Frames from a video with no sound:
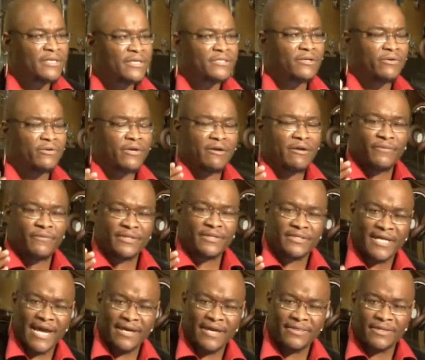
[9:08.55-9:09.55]
So if we
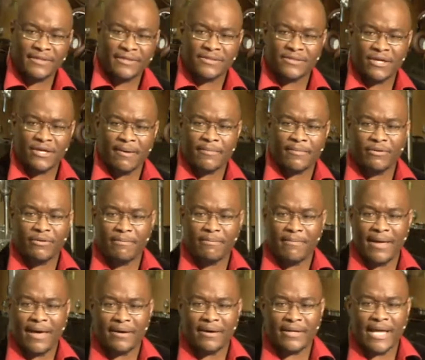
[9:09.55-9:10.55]
take this Sermon on the
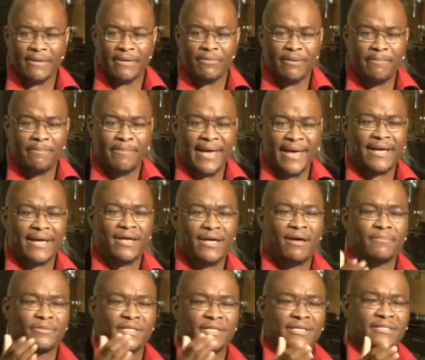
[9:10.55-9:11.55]
Mount and we back
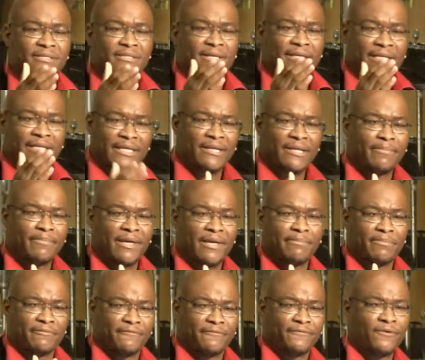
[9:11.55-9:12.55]
up just a little
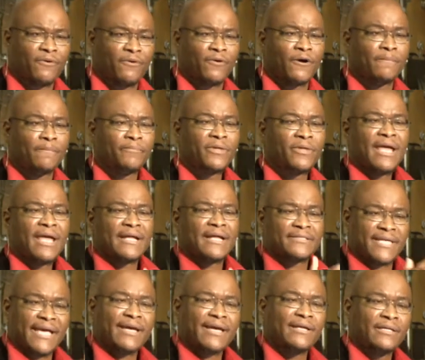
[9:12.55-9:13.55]
bit before and
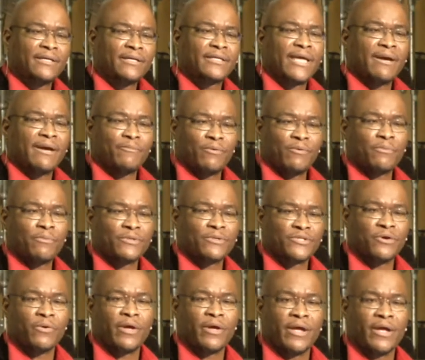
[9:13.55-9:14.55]
take a look at what was
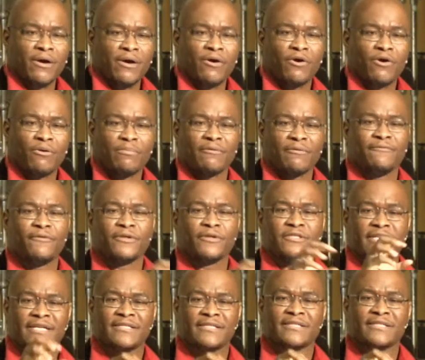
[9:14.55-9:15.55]
going on before
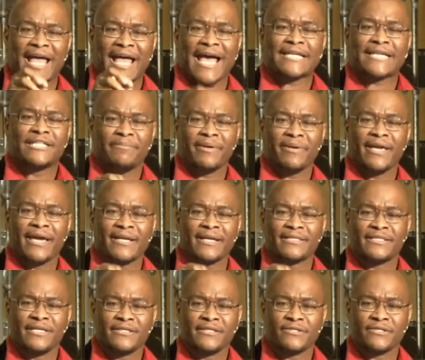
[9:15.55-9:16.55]
Jesus actually began to
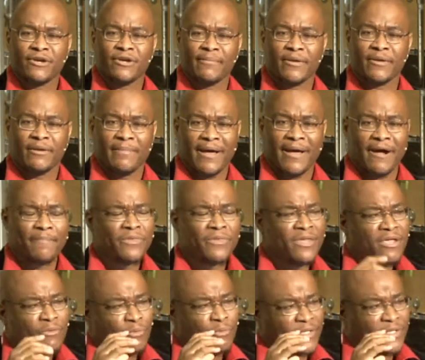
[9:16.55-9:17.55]
teach the Sermon on the Mount,
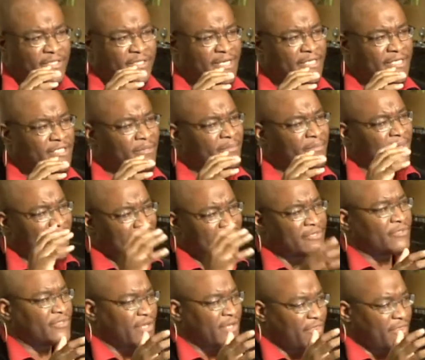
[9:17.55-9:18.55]
we see some
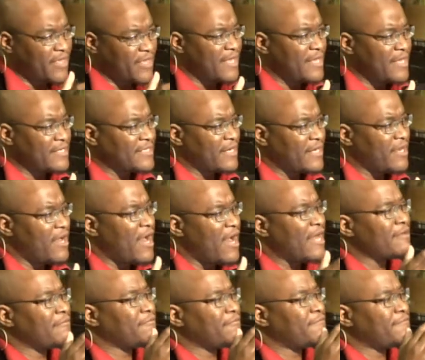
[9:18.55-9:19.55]
interesting things that are
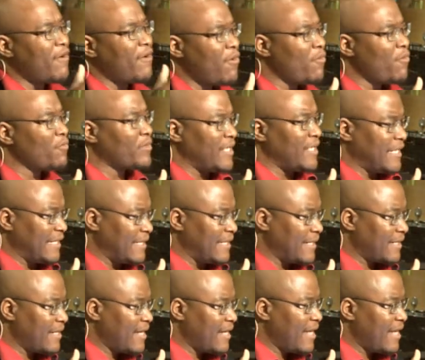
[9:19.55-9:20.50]
unfolding